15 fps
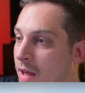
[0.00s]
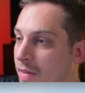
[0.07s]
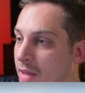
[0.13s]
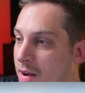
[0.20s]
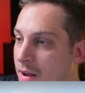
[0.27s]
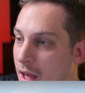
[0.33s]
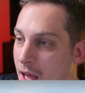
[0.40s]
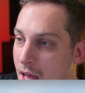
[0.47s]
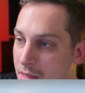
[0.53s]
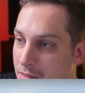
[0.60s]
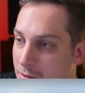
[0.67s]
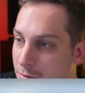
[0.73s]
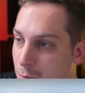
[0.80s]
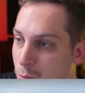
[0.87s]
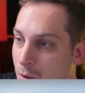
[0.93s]
and then add
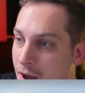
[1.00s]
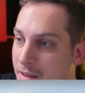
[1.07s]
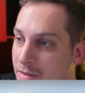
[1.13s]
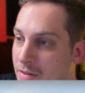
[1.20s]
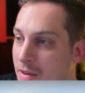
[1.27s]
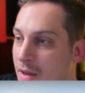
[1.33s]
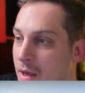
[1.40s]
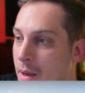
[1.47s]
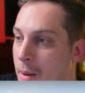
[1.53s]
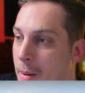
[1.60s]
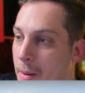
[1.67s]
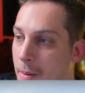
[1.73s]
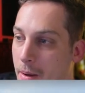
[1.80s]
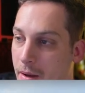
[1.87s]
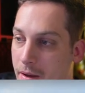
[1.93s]
this white
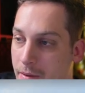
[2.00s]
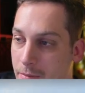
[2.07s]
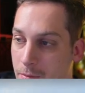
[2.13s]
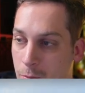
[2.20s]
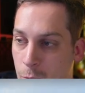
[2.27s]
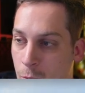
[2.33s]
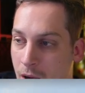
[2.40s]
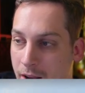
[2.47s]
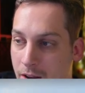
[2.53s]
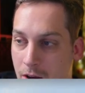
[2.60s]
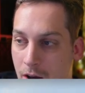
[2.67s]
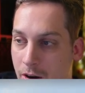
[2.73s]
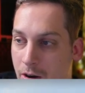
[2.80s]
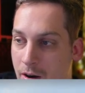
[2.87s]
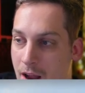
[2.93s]
uh, white
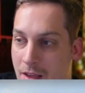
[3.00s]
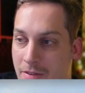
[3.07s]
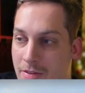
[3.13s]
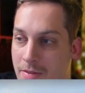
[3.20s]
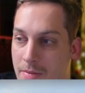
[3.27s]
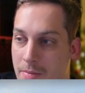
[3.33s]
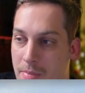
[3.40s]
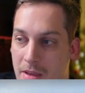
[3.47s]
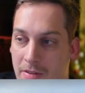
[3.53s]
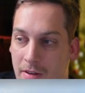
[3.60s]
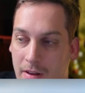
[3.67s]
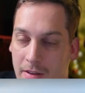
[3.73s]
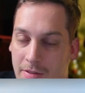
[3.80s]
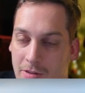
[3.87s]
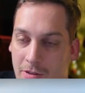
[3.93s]
color as
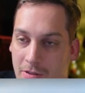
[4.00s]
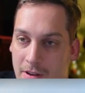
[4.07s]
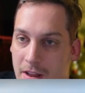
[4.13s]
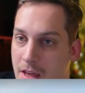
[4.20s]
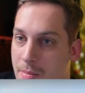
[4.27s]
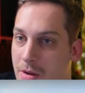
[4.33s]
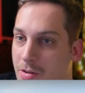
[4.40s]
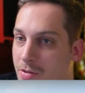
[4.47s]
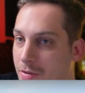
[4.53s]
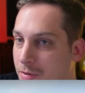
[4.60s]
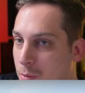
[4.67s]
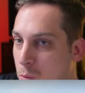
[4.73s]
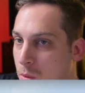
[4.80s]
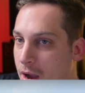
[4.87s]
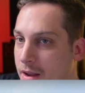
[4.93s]
basically it's just an image of a
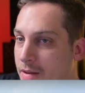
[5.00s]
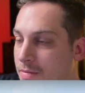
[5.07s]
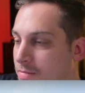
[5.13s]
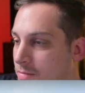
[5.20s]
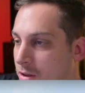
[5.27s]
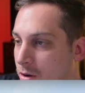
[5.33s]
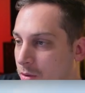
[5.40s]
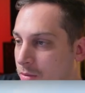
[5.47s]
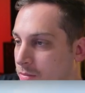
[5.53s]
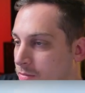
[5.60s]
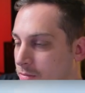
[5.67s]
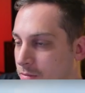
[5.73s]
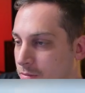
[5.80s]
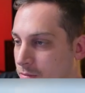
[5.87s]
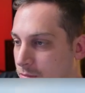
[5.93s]
white, you know,
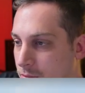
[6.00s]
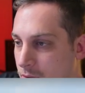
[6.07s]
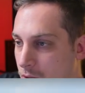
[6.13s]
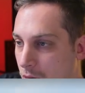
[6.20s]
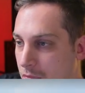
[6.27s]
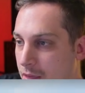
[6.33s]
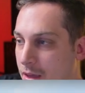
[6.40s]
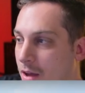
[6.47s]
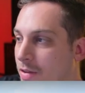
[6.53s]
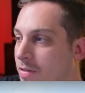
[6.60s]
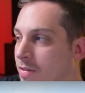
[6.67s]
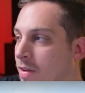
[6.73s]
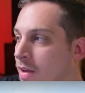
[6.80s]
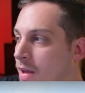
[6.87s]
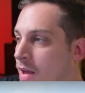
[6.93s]
nothing
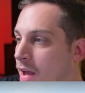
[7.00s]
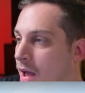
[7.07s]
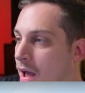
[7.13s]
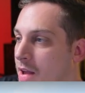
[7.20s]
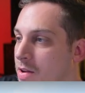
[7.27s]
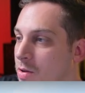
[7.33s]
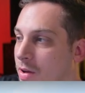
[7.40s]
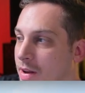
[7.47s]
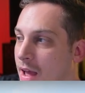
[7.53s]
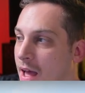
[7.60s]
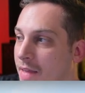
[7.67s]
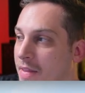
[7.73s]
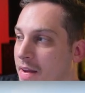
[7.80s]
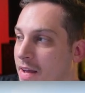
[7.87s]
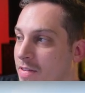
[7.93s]
else. And you can
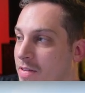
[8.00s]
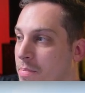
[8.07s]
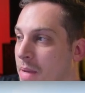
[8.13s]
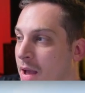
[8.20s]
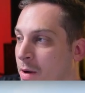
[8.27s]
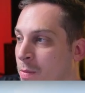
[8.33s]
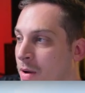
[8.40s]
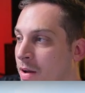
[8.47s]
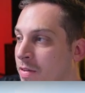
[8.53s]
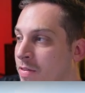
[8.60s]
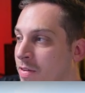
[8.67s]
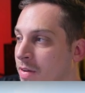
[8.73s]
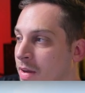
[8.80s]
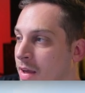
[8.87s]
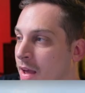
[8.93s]
add that as a
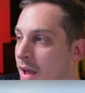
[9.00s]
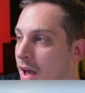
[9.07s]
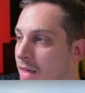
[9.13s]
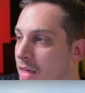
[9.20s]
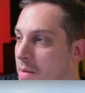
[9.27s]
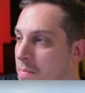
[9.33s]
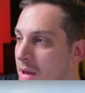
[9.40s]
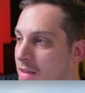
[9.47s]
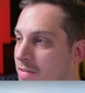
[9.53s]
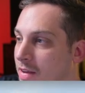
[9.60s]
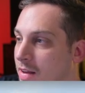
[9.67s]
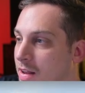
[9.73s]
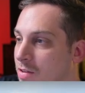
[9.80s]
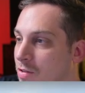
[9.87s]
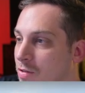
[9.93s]
background and then
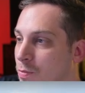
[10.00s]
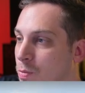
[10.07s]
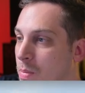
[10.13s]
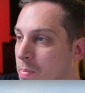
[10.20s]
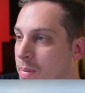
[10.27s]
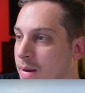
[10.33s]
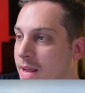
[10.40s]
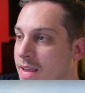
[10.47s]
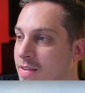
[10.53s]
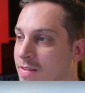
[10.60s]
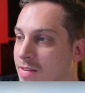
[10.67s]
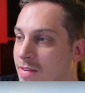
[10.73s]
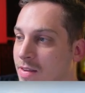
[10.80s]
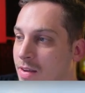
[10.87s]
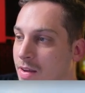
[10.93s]
basically just
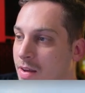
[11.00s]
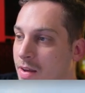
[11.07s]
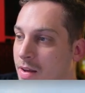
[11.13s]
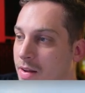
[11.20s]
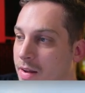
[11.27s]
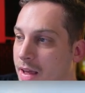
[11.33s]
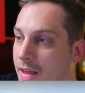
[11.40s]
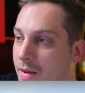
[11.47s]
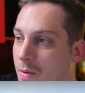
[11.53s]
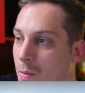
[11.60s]
replace like